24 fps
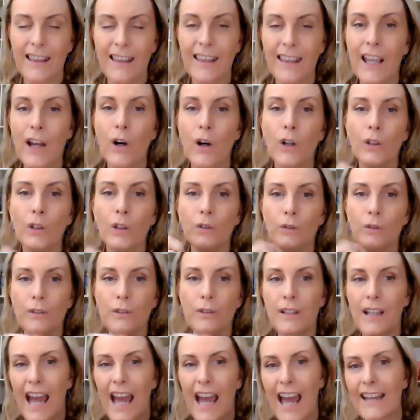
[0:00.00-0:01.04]
The
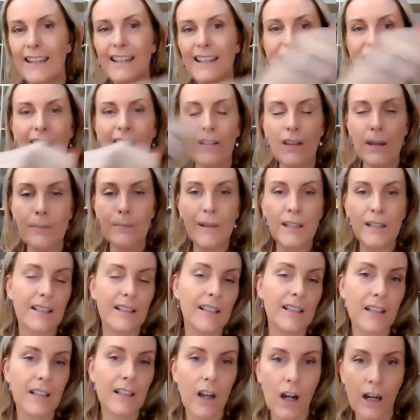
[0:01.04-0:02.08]
old handing out your
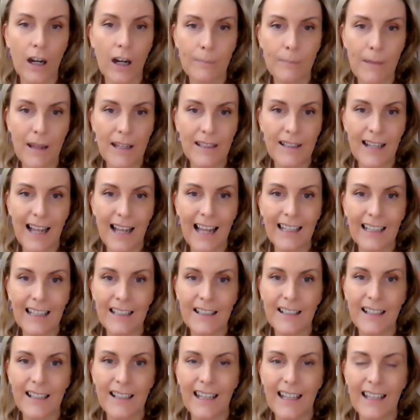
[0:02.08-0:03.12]
business card
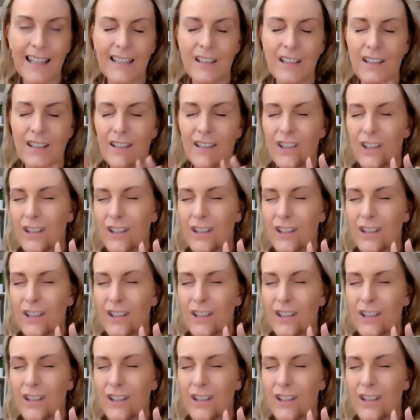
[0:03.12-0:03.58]
mentality is,